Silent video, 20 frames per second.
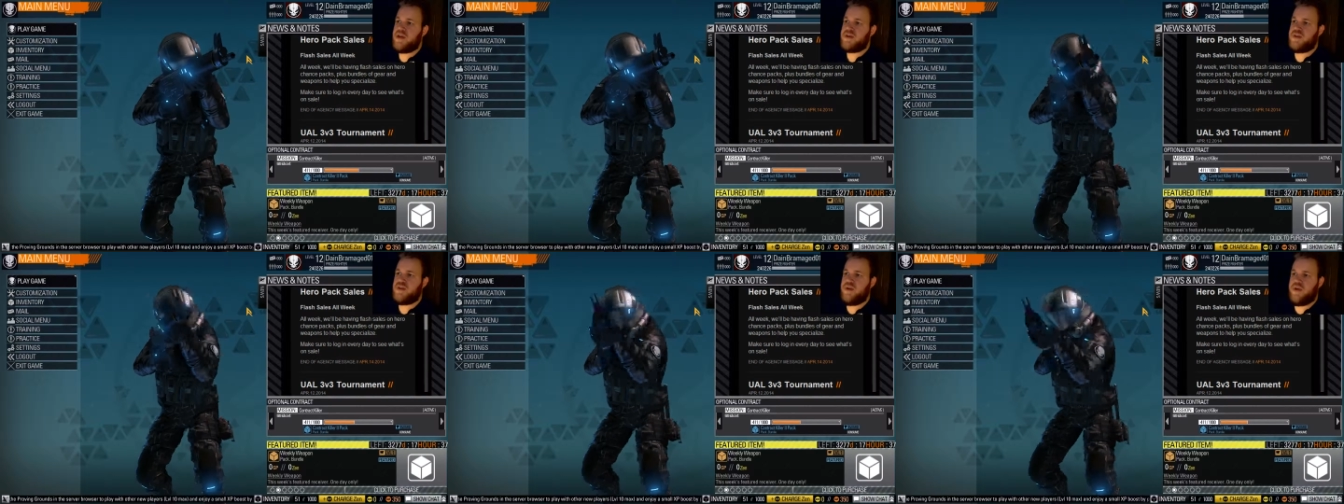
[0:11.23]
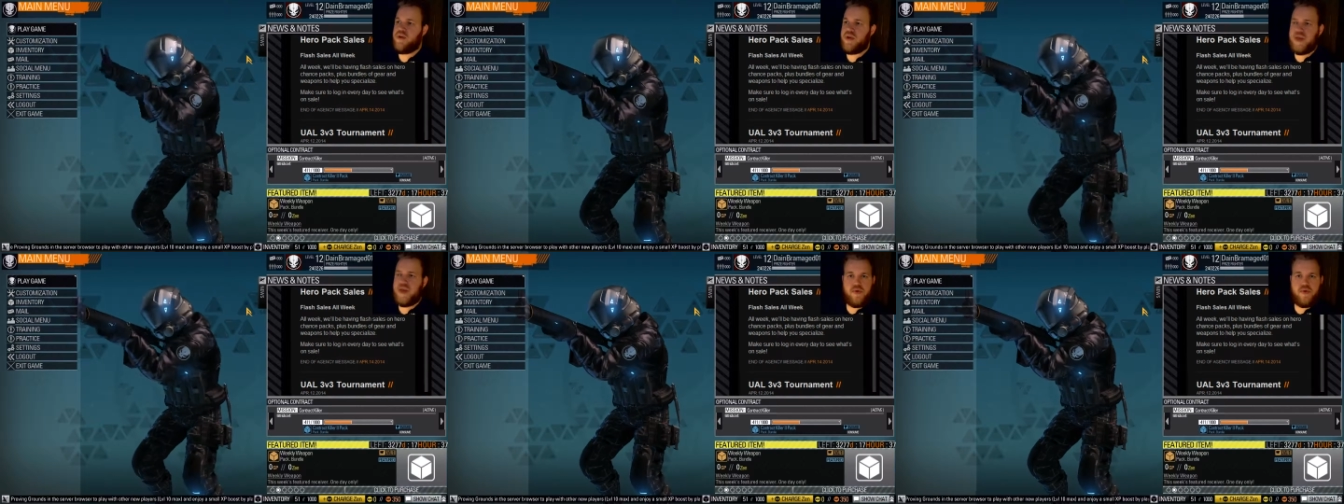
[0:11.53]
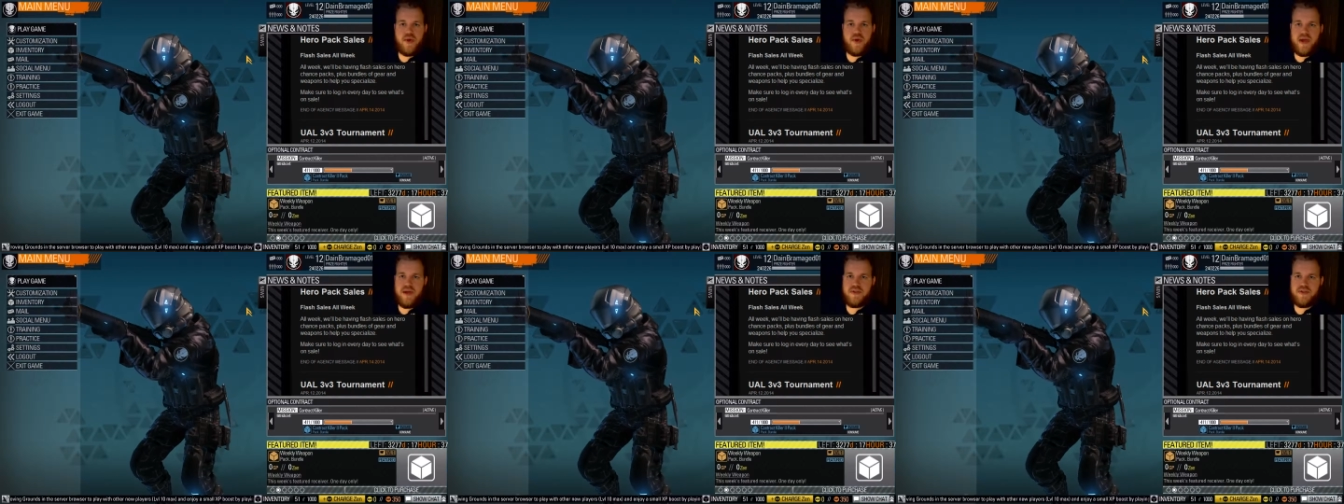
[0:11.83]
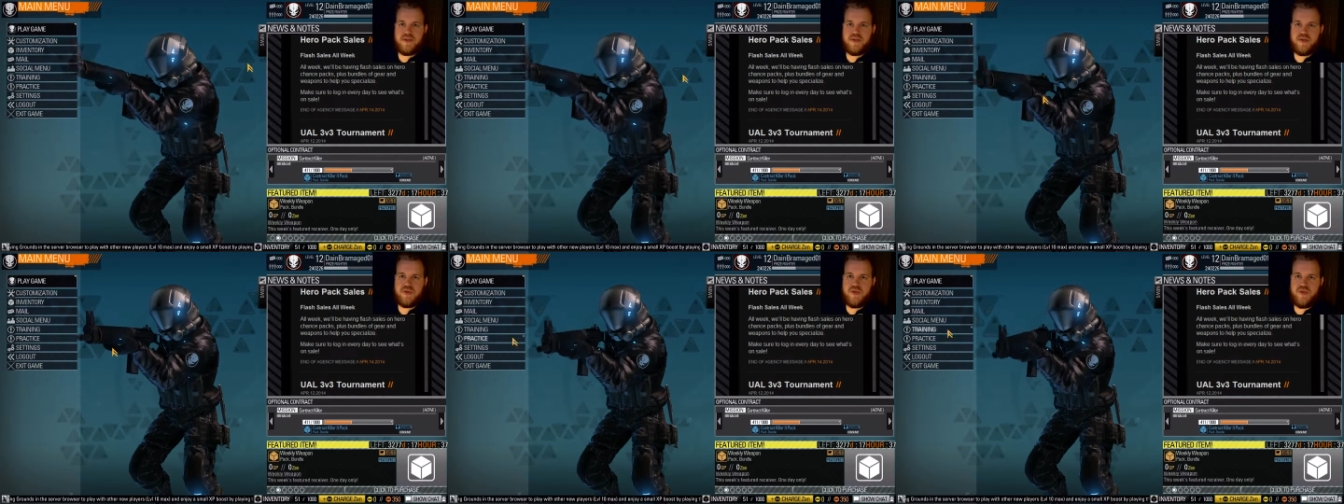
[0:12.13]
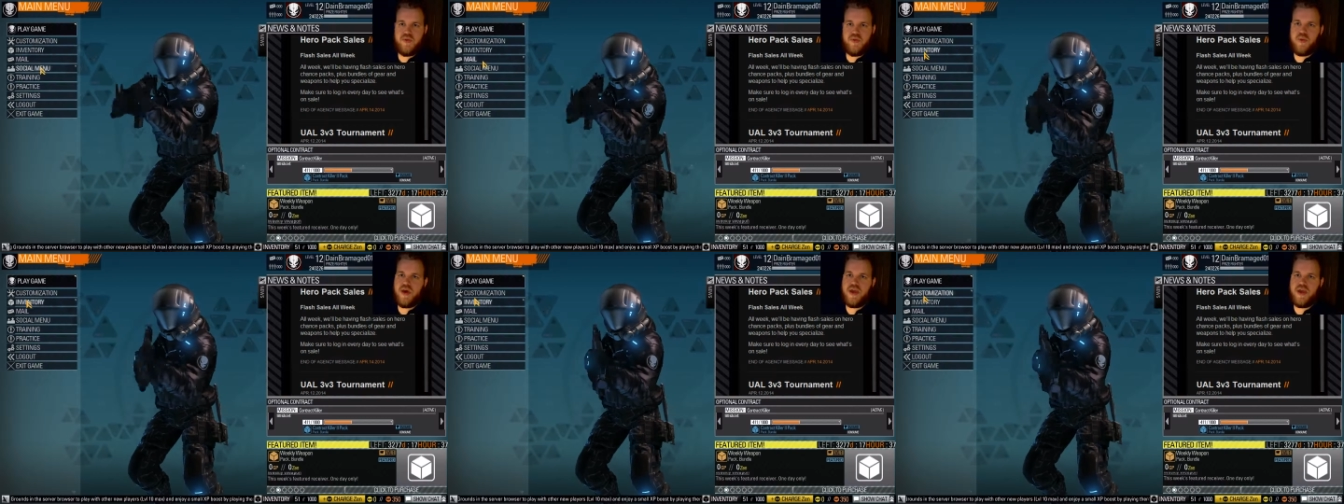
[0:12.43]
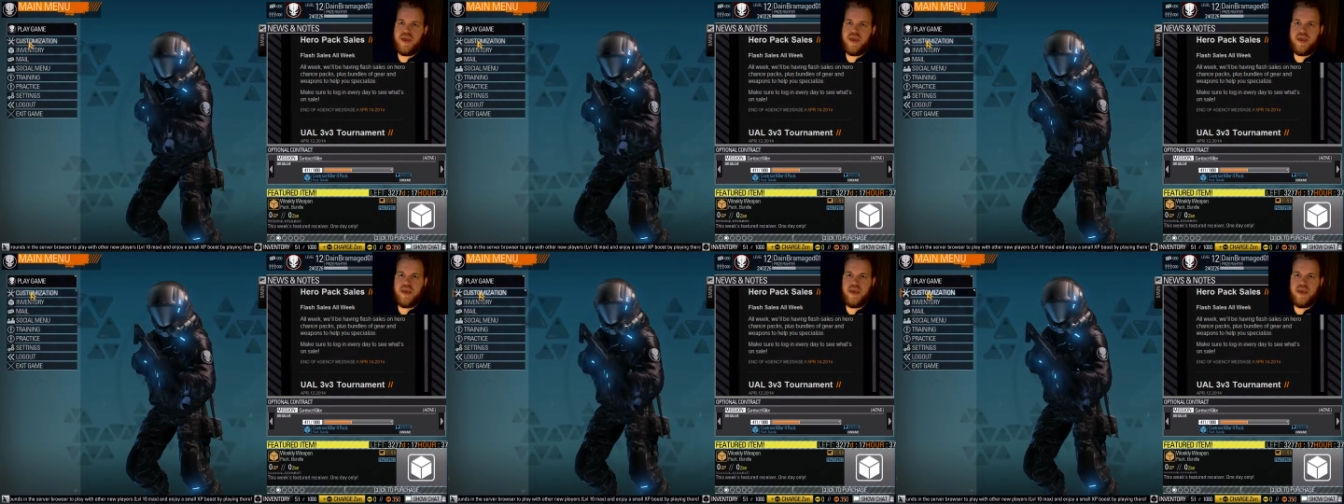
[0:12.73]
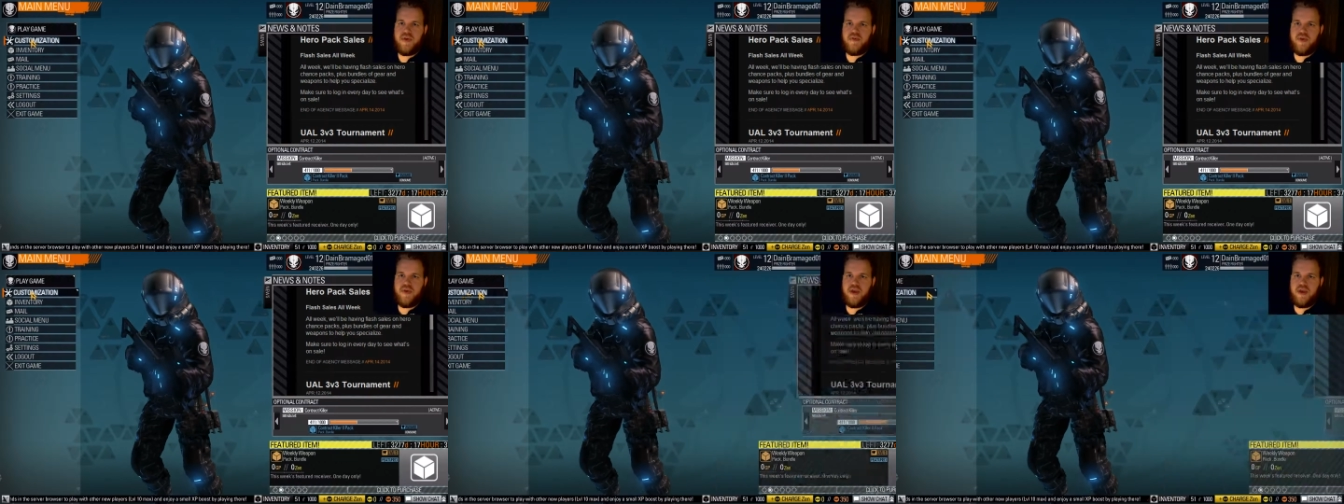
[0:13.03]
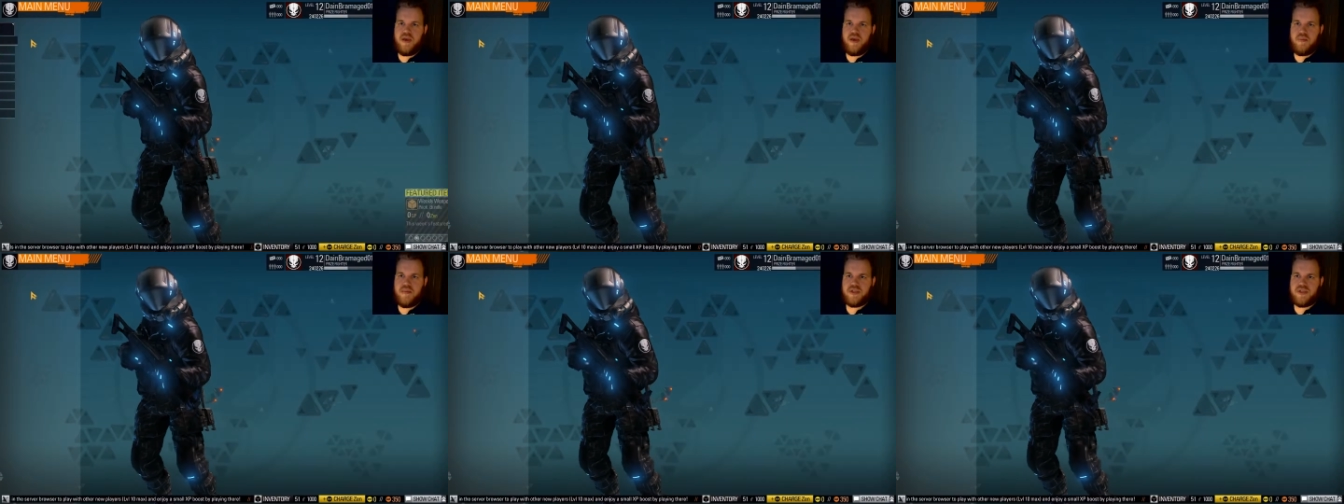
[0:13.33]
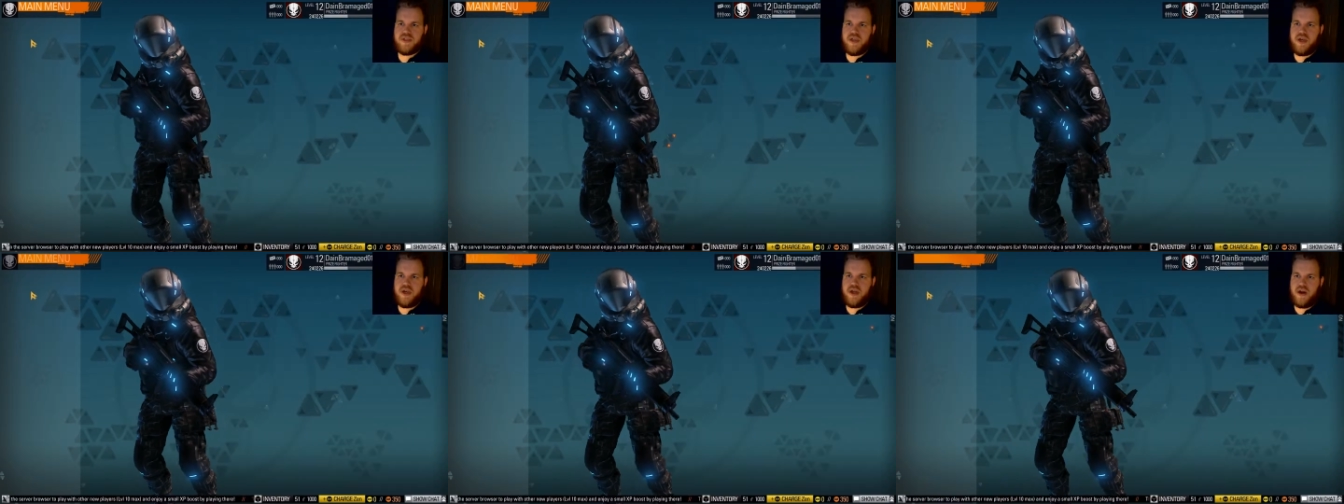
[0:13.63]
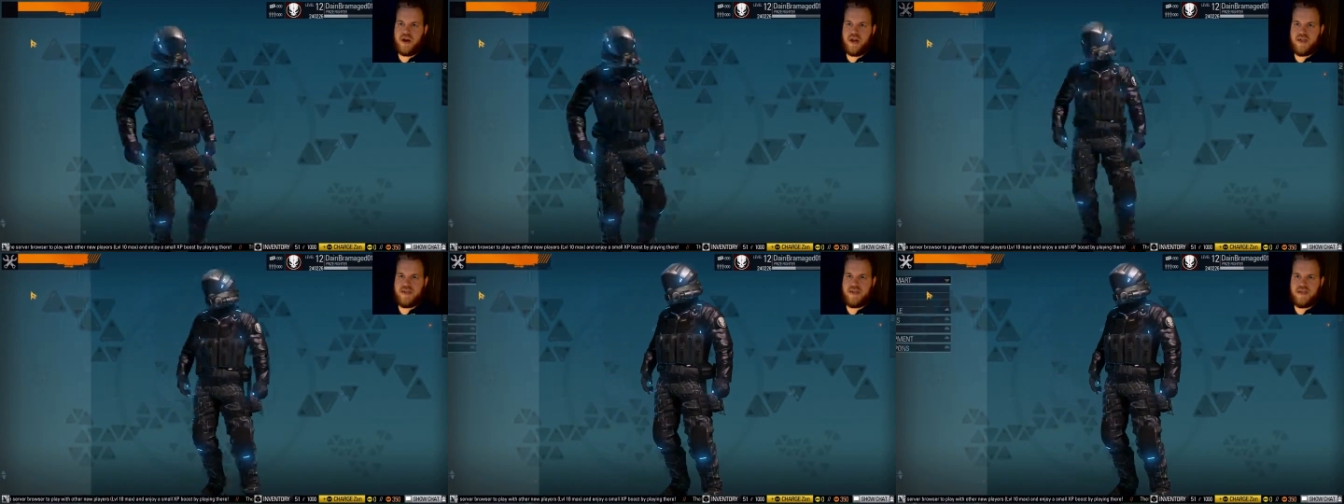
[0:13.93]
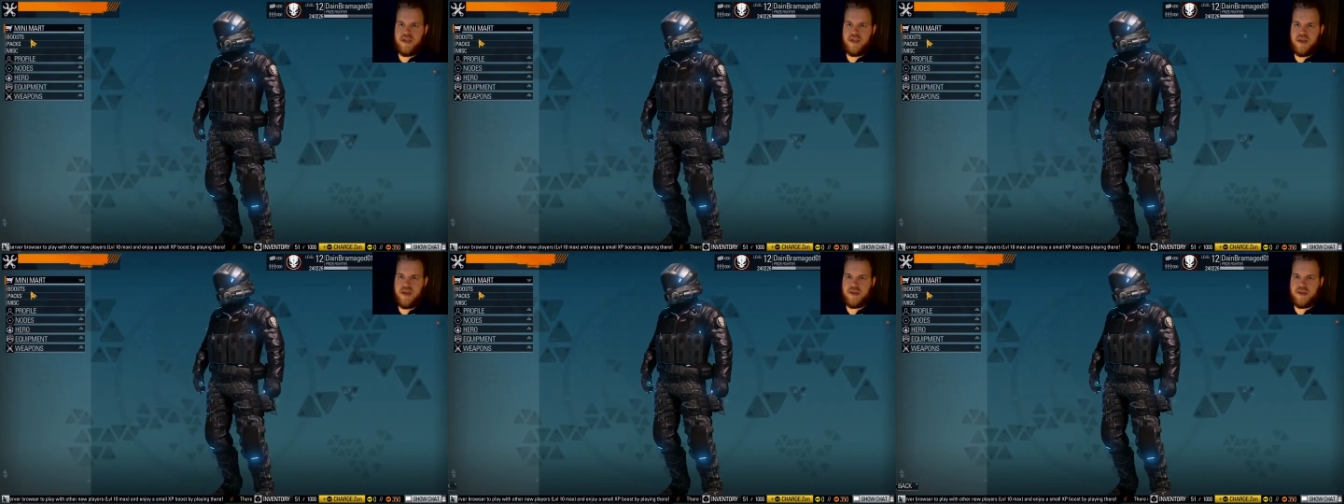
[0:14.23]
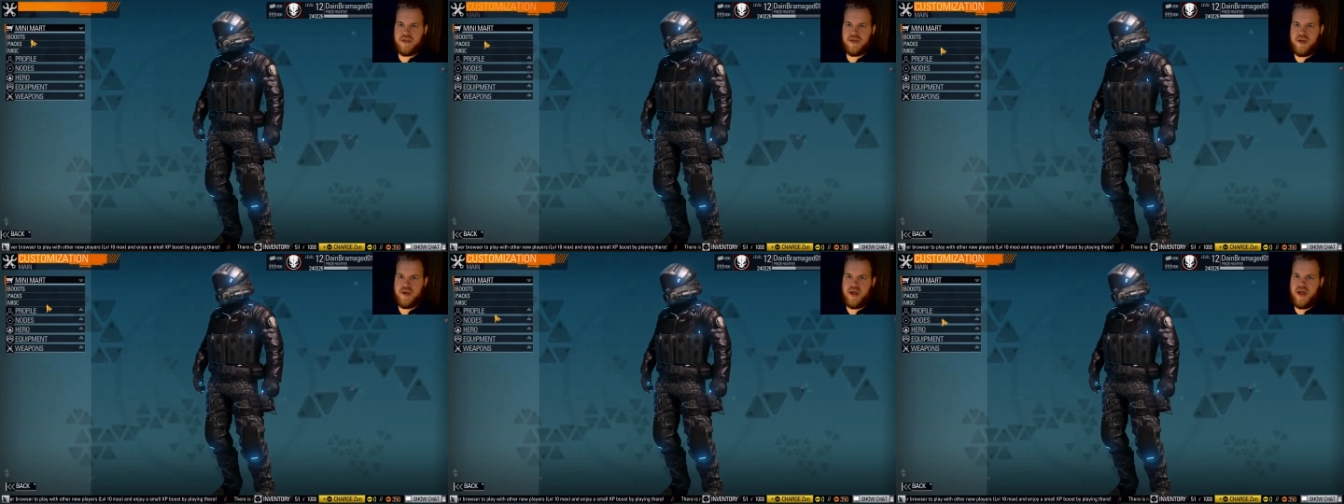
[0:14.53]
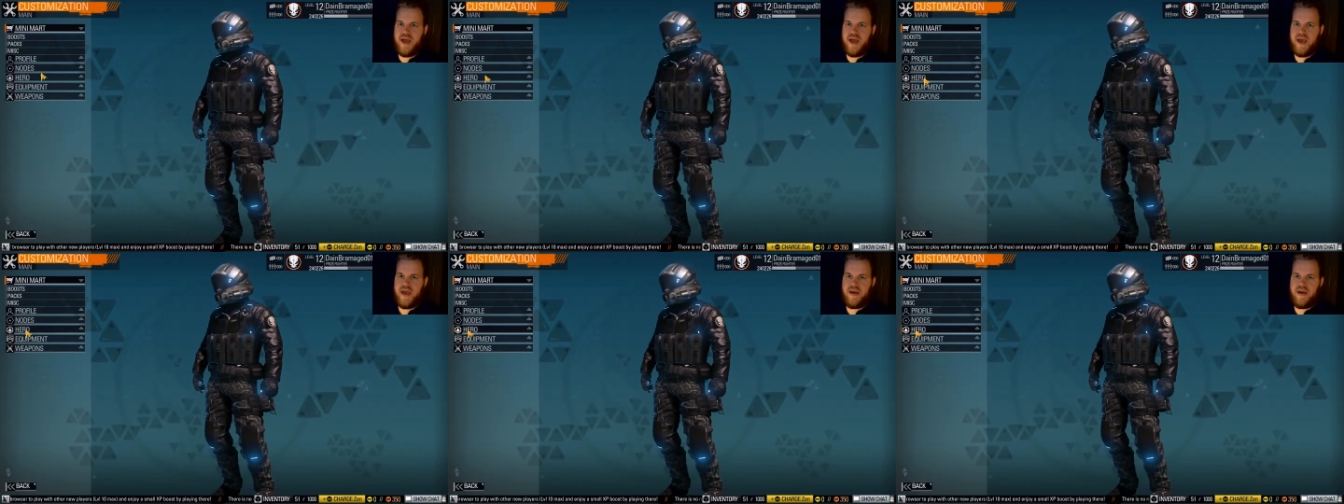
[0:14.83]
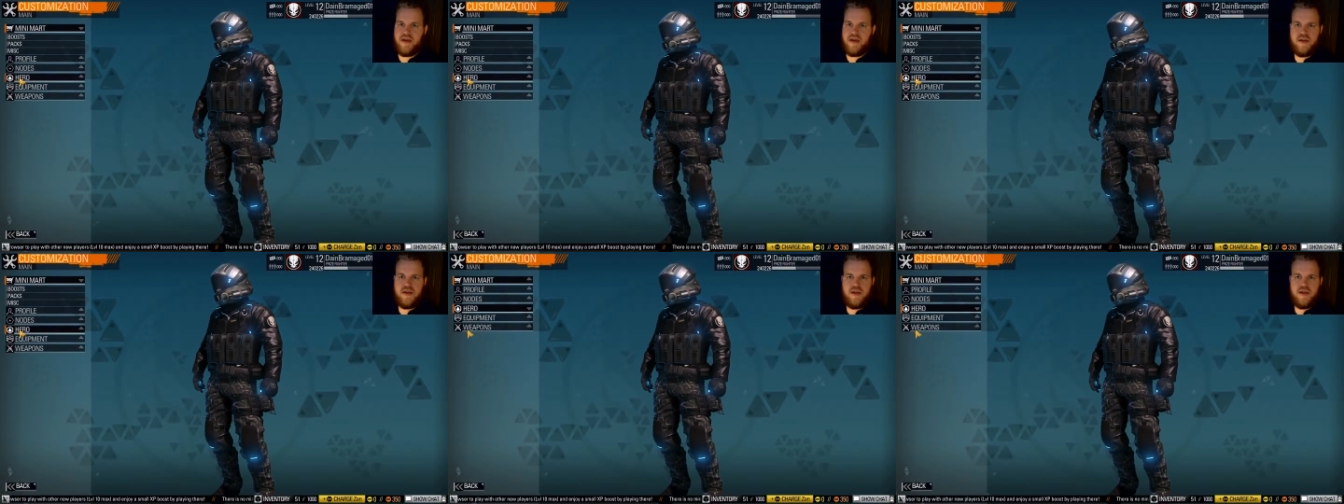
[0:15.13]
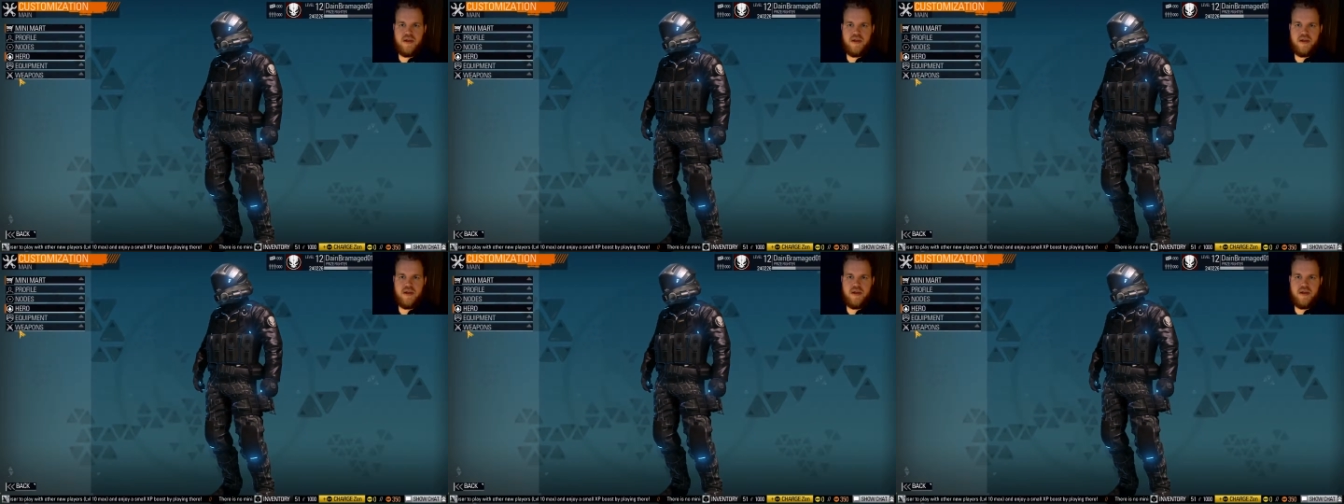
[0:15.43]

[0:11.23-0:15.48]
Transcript: to get around to giving Mister Grendel a try